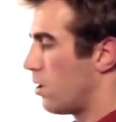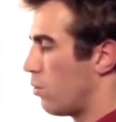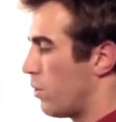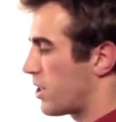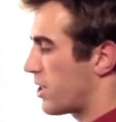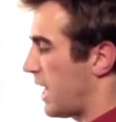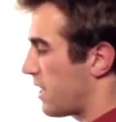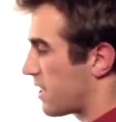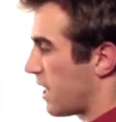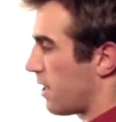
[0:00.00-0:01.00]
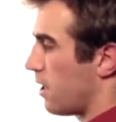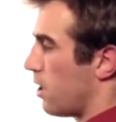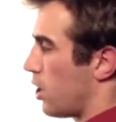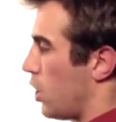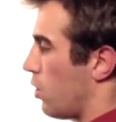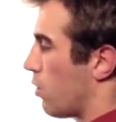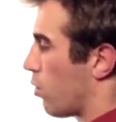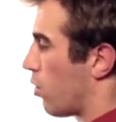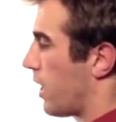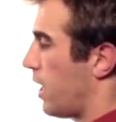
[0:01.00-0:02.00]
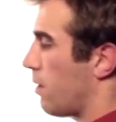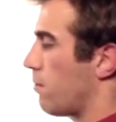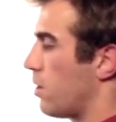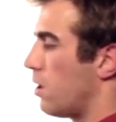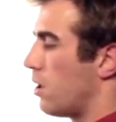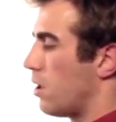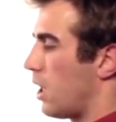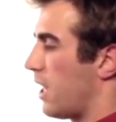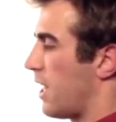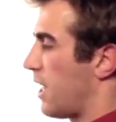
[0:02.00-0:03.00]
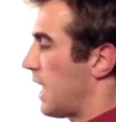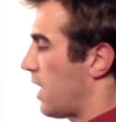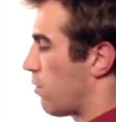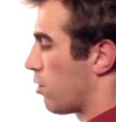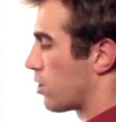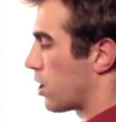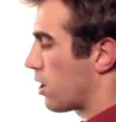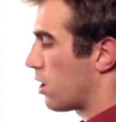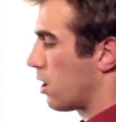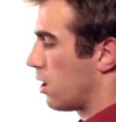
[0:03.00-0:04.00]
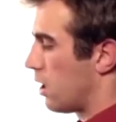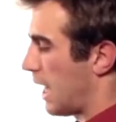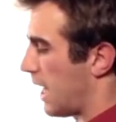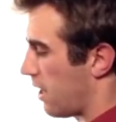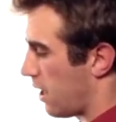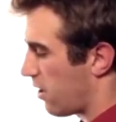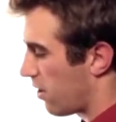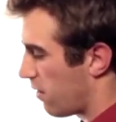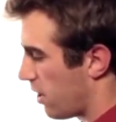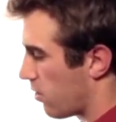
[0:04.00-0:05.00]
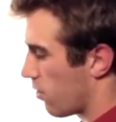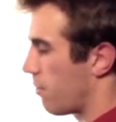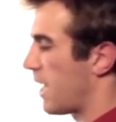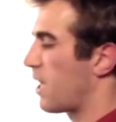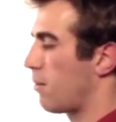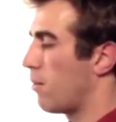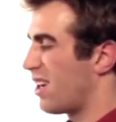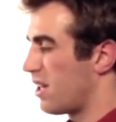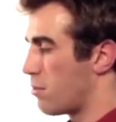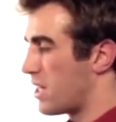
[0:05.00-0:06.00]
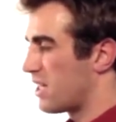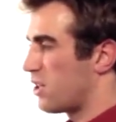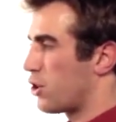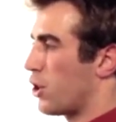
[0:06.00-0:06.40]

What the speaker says: which states that you enrolled him, and then he enrolls her, and this individual is making money in the business.